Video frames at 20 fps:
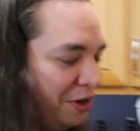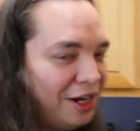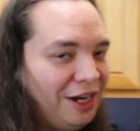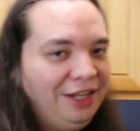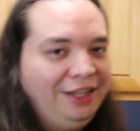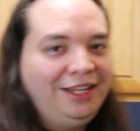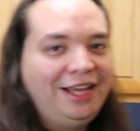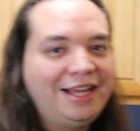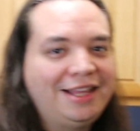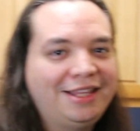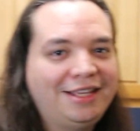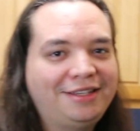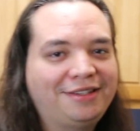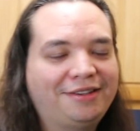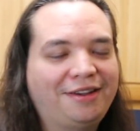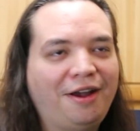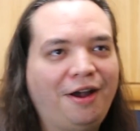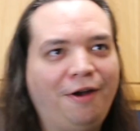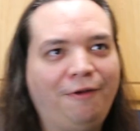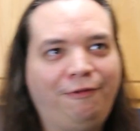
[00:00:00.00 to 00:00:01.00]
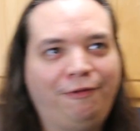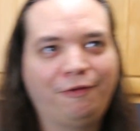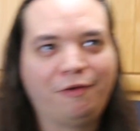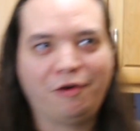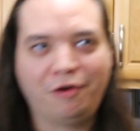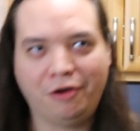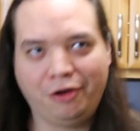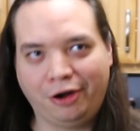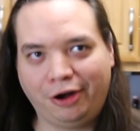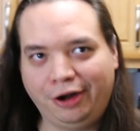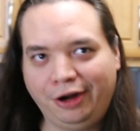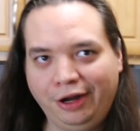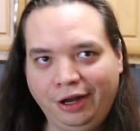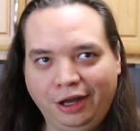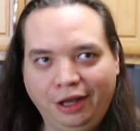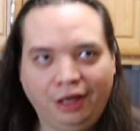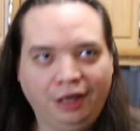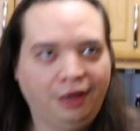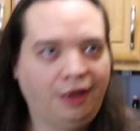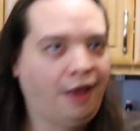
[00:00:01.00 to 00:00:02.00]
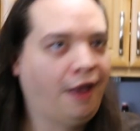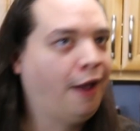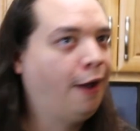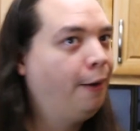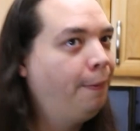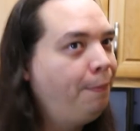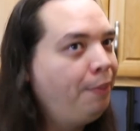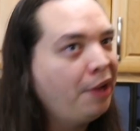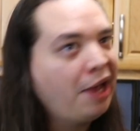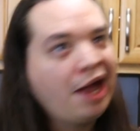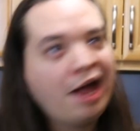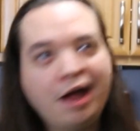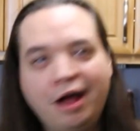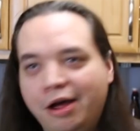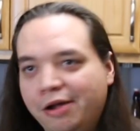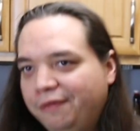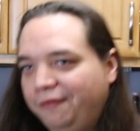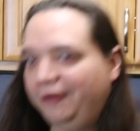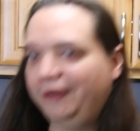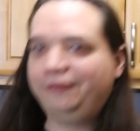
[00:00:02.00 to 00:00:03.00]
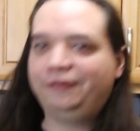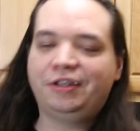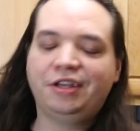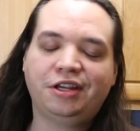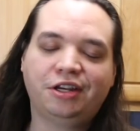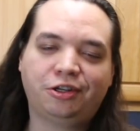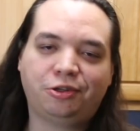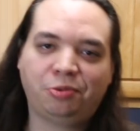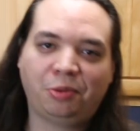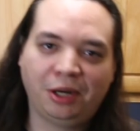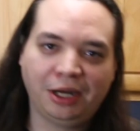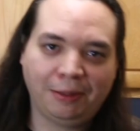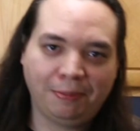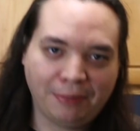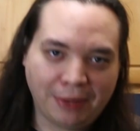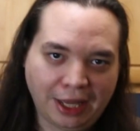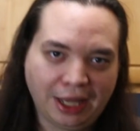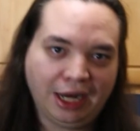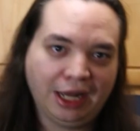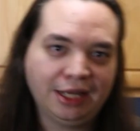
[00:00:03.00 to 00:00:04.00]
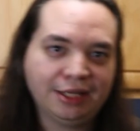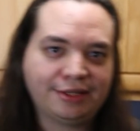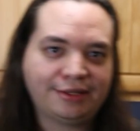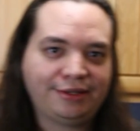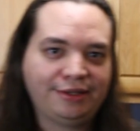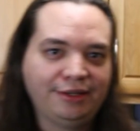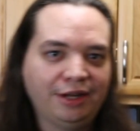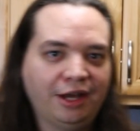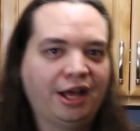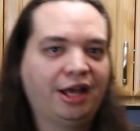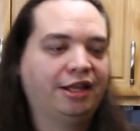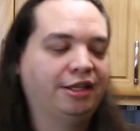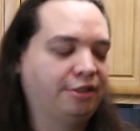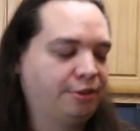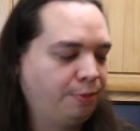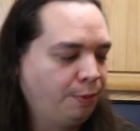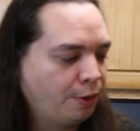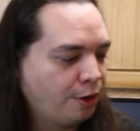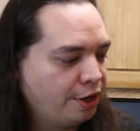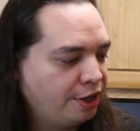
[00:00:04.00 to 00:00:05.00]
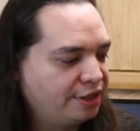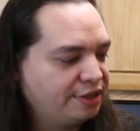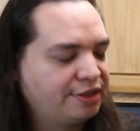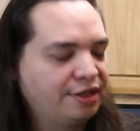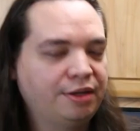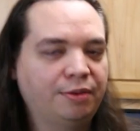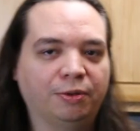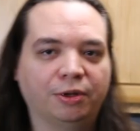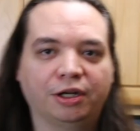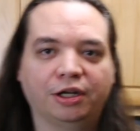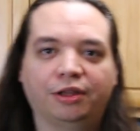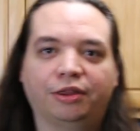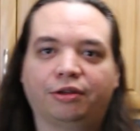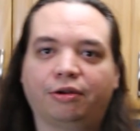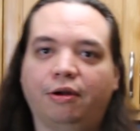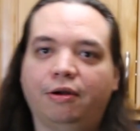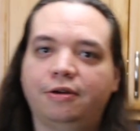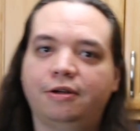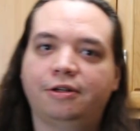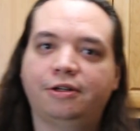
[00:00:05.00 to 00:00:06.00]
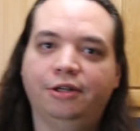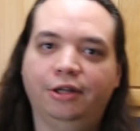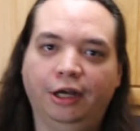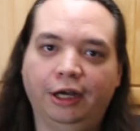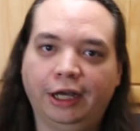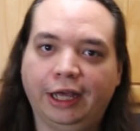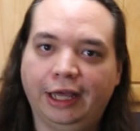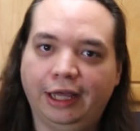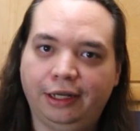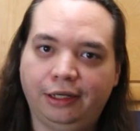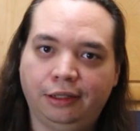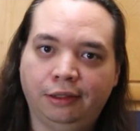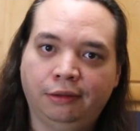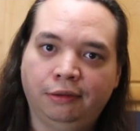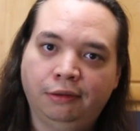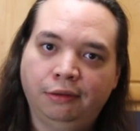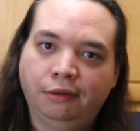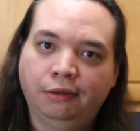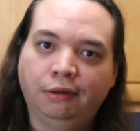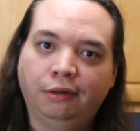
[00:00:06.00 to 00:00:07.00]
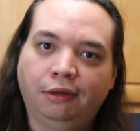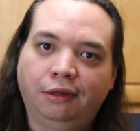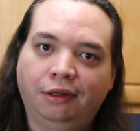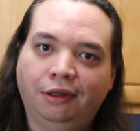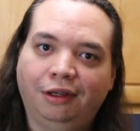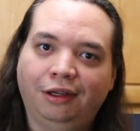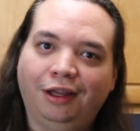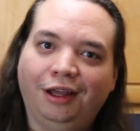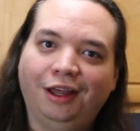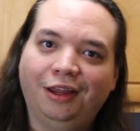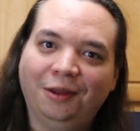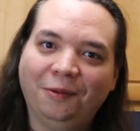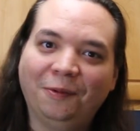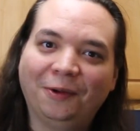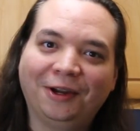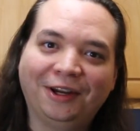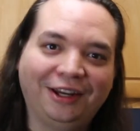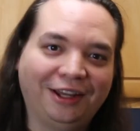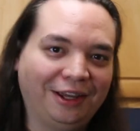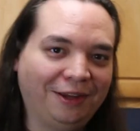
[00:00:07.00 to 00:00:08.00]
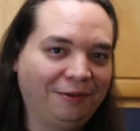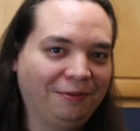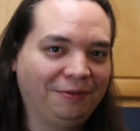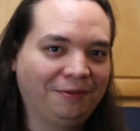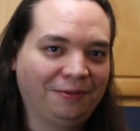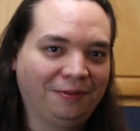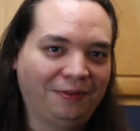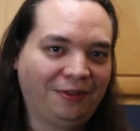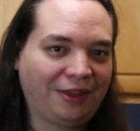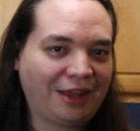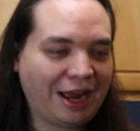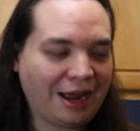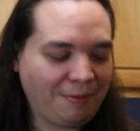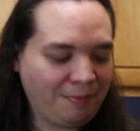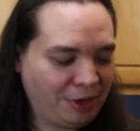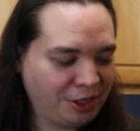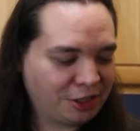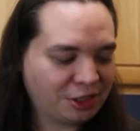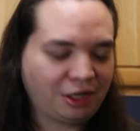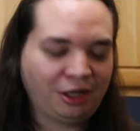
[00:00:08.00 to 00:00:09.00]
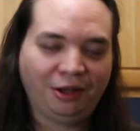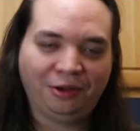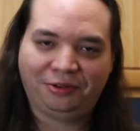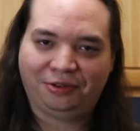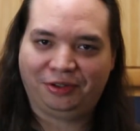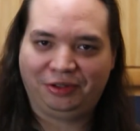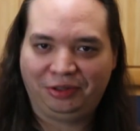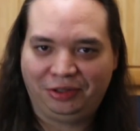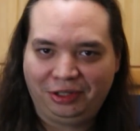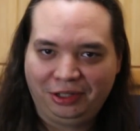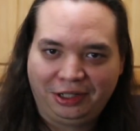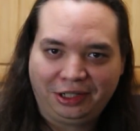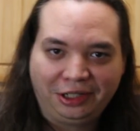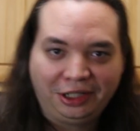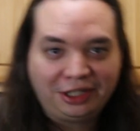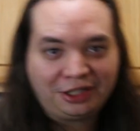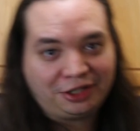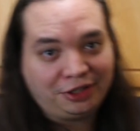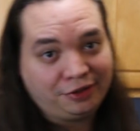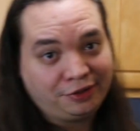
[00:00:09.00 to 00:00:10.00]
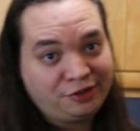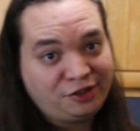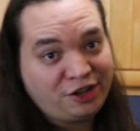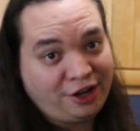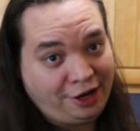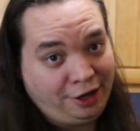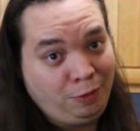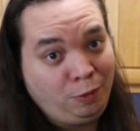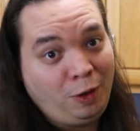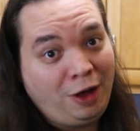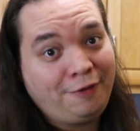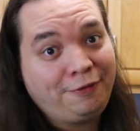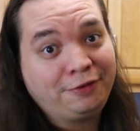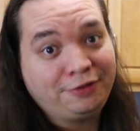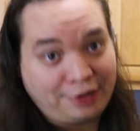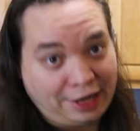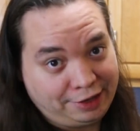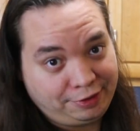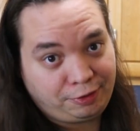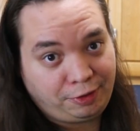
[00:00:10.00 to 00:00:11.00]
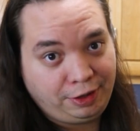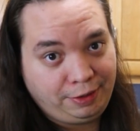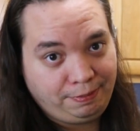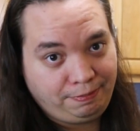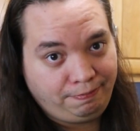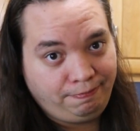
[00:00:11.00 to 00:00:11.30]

we're gonna let this go for about fifteen to twenty minutes. You know how this works. And then we're gonna throw in our nugget. And then we're gonna get that much closer to delicious chicken and waffles ice cream.